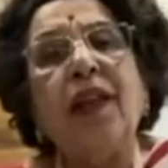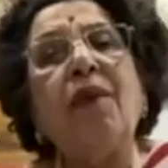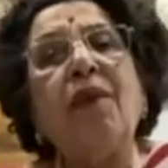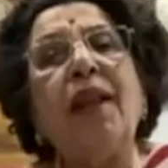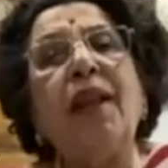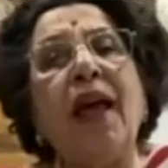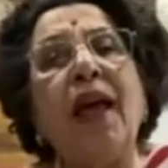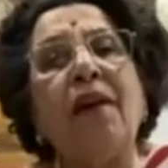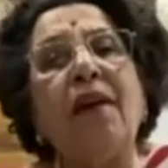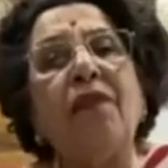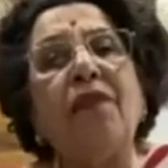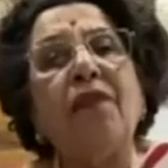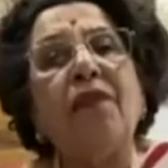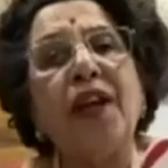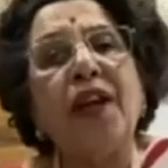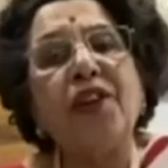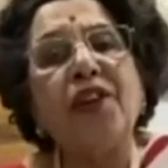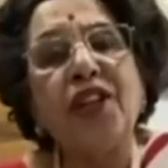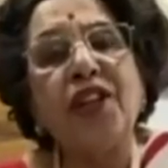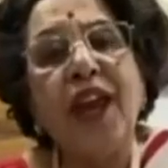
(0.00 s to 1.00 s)
will have
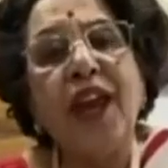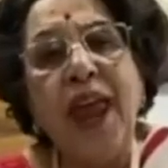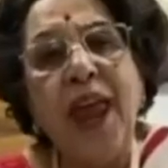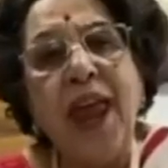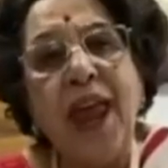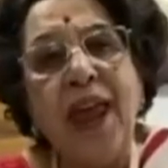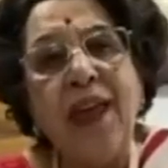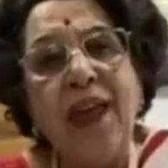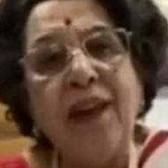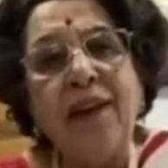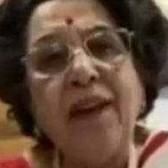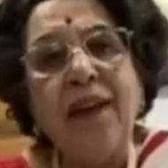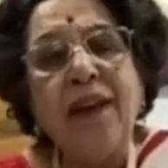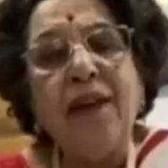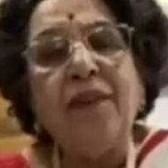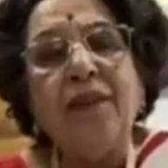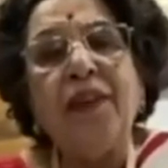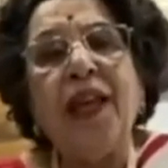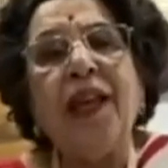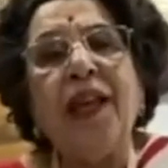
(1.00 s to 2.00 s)
fresh air,
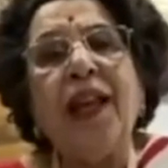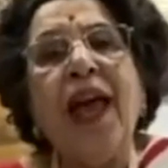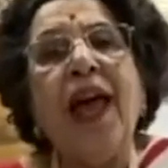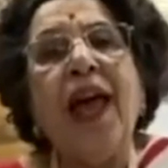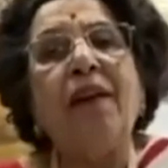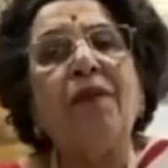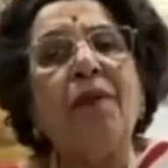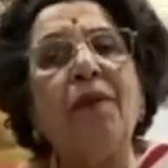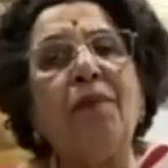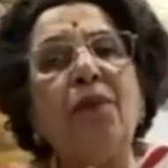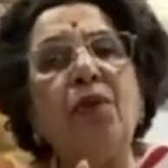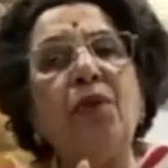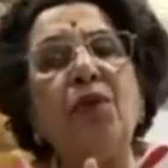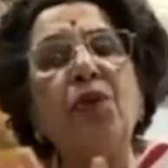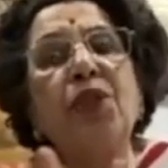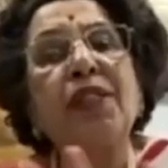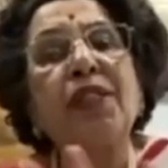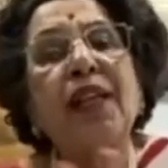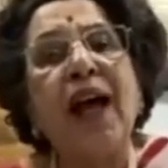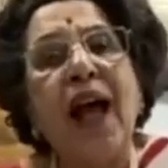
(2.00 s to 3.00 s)
they'll have a blue
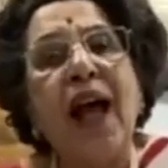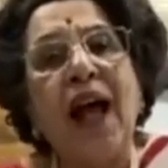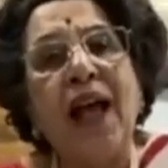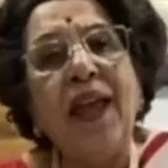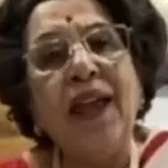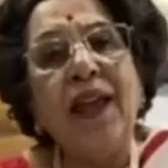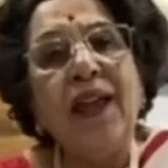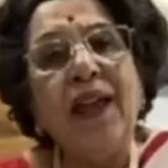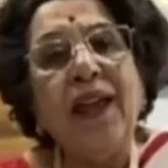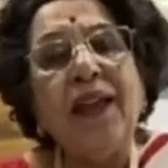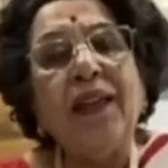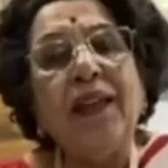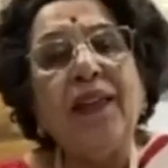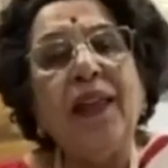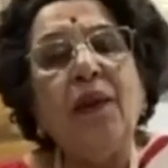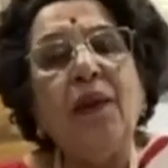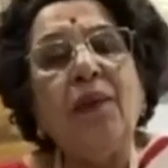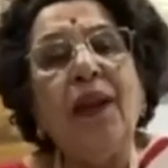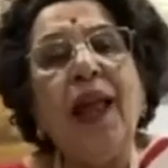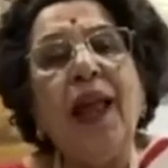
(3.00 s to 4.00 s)
sky,
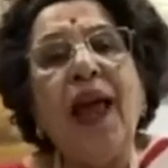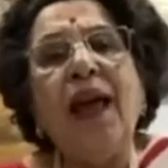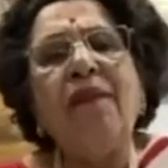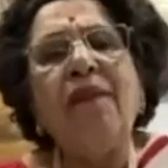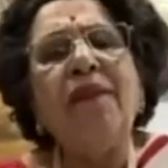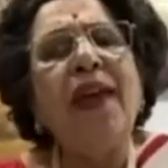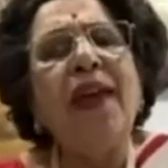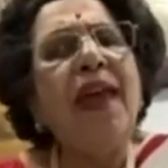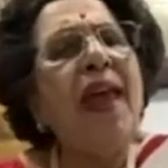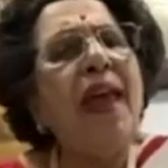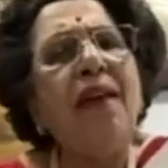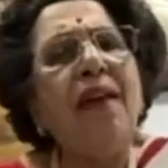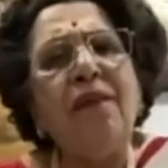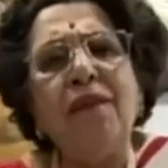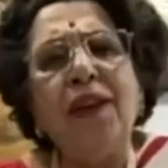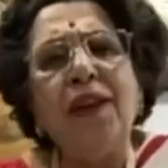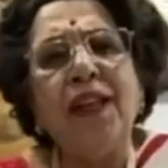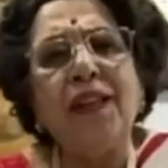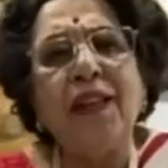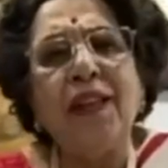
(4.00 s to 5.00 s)
they will have
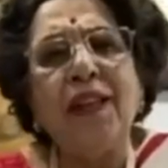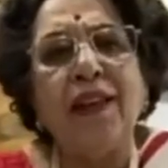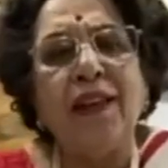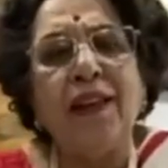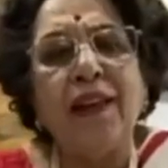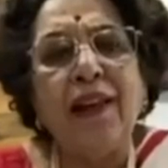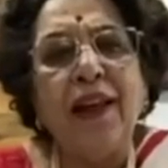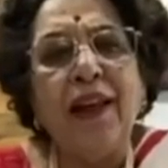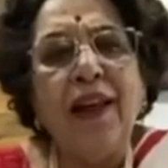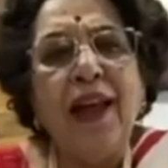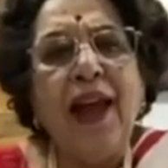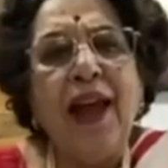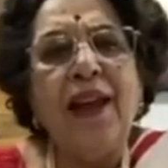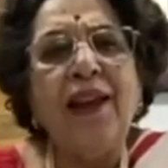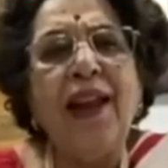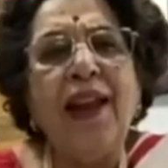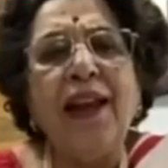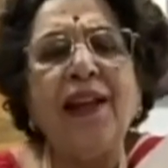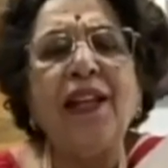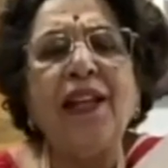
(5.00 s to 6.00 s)
everything.
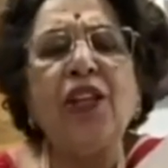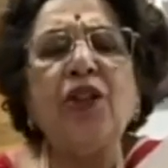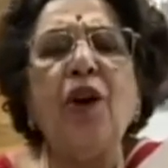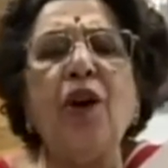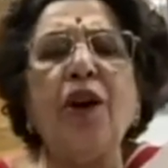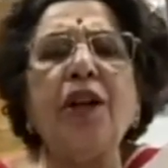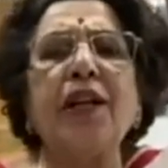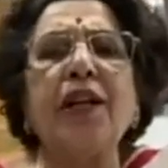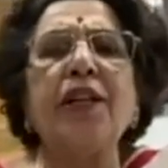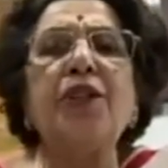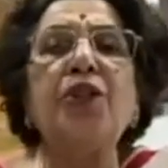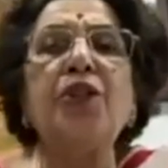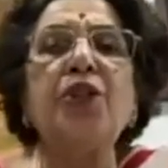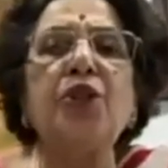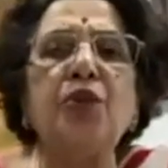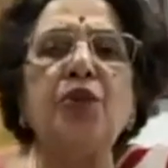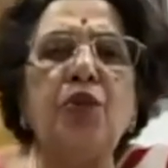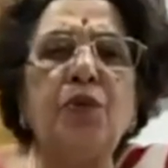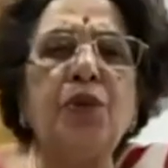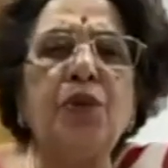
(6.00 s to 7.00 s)
And let us not
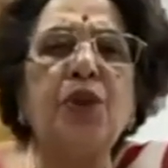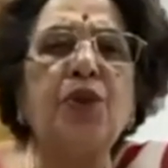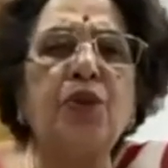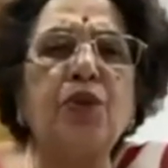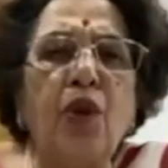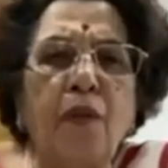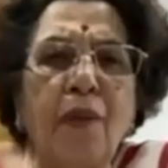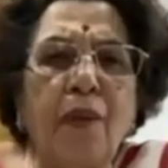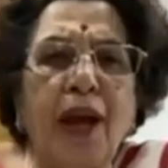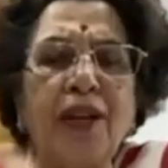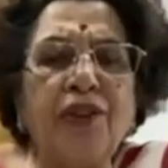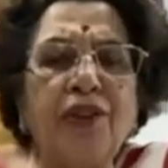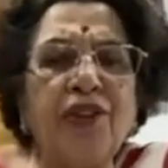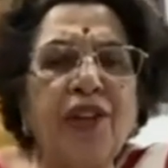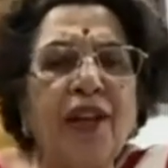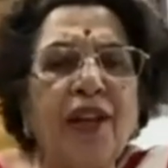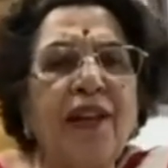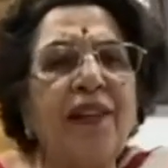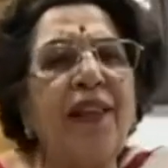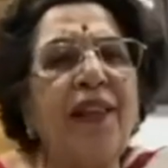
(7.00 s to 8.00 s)
consume so much
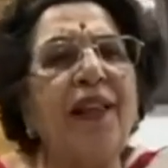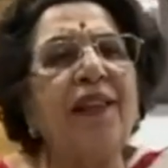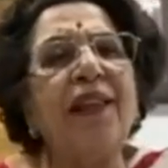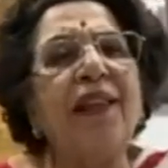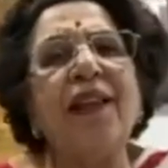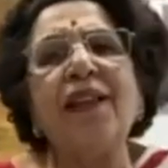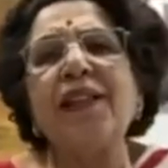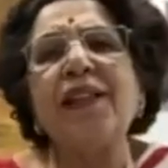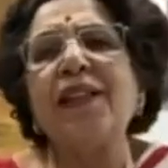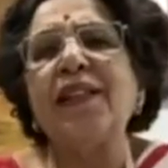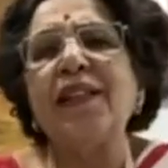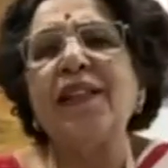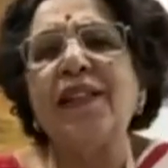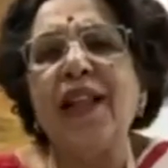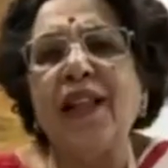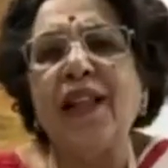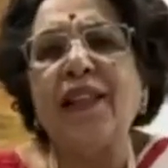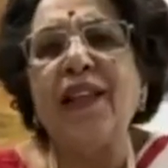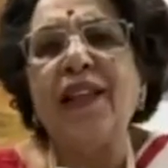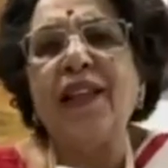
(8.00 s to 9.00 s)
that there is
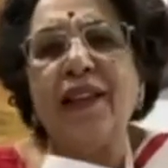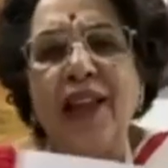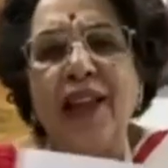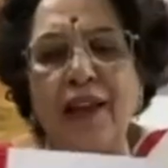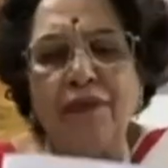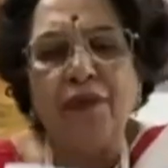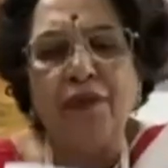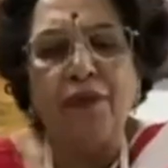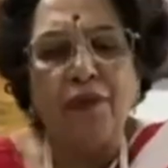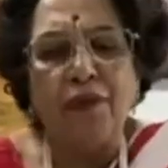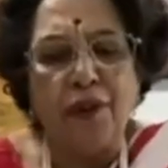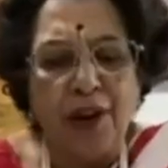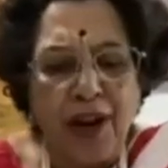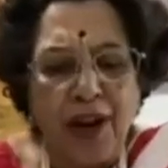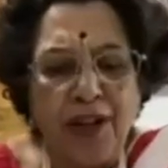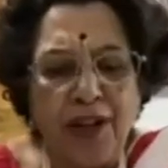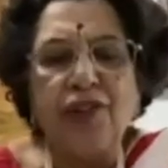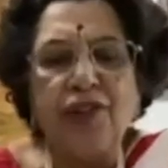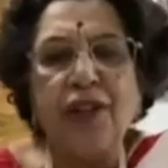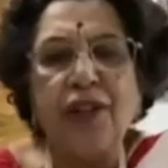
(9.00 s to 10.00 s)
nothing left for
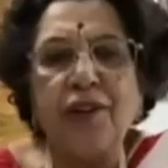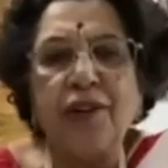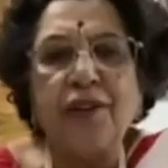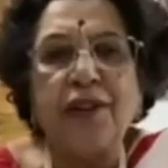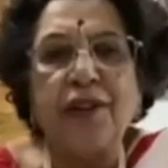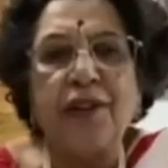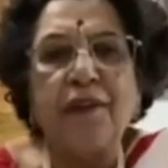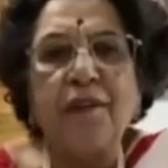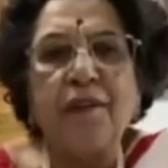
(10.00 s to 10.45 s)
our children,